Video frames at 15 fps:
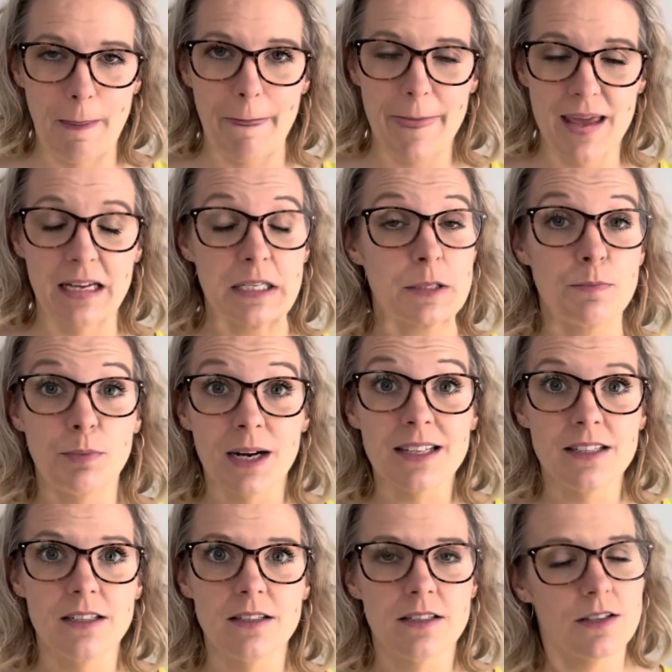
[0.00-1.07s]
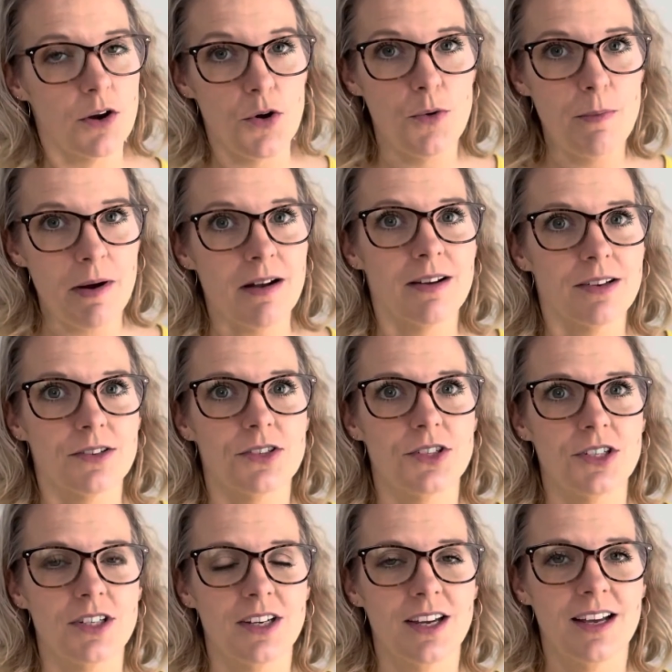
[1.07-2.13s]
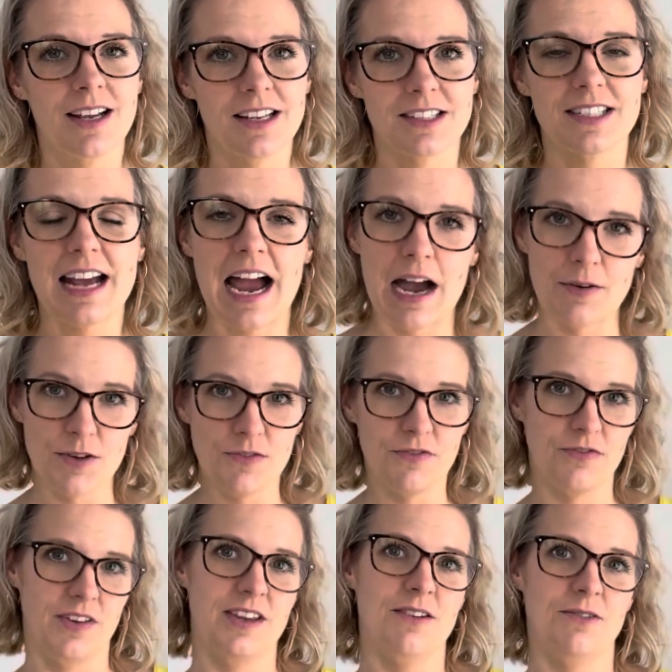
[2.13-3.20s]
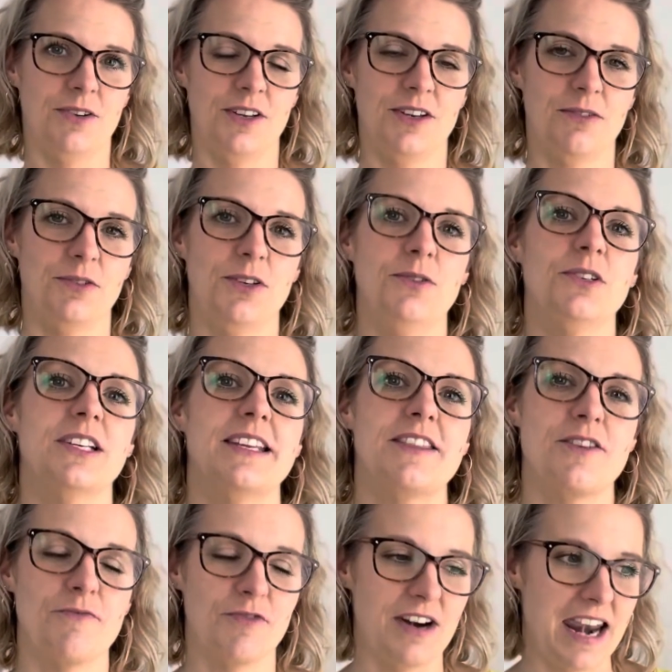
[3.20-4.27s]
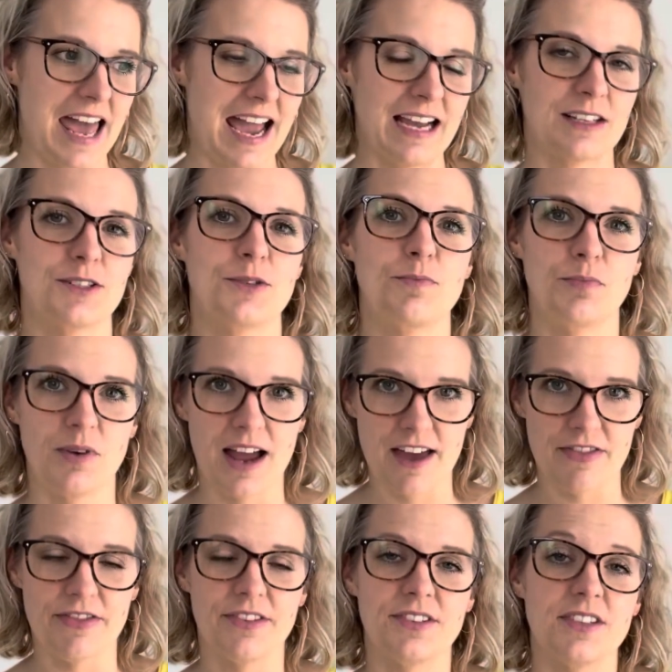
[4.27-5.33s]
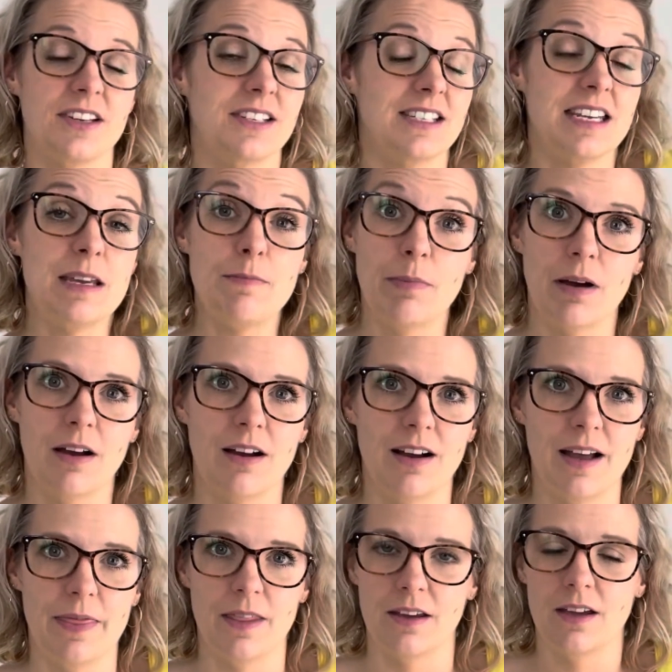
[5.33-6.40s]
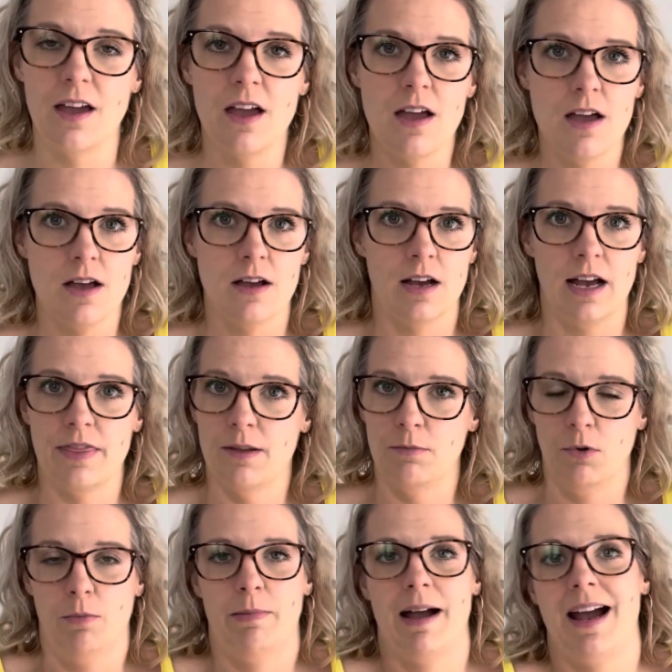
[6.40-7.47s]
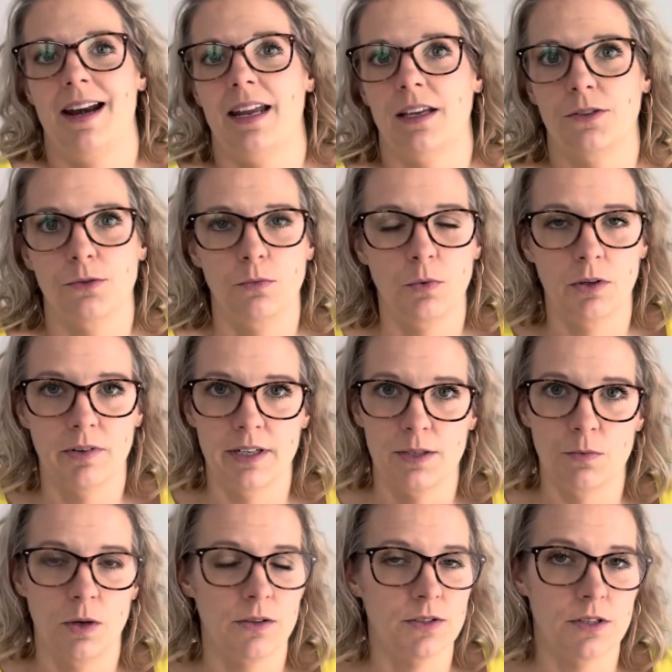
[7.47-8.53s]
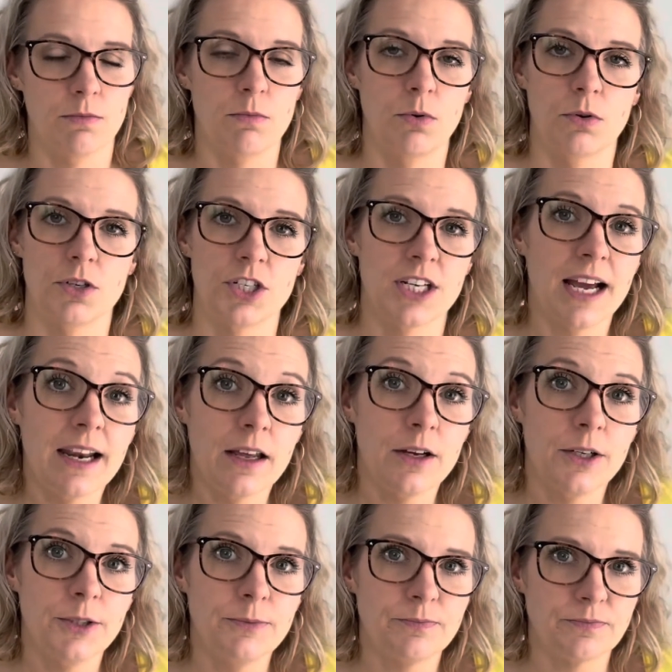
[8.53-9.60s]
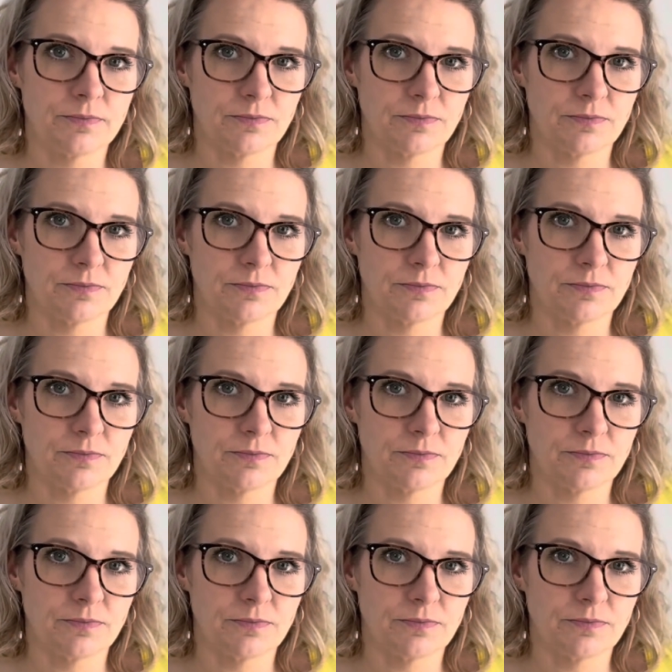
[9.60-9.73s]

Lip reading: expresses so much as to how you feel. You know, usually the relaxed breaths are deeper, and the more panicked or worried ones are more shallow.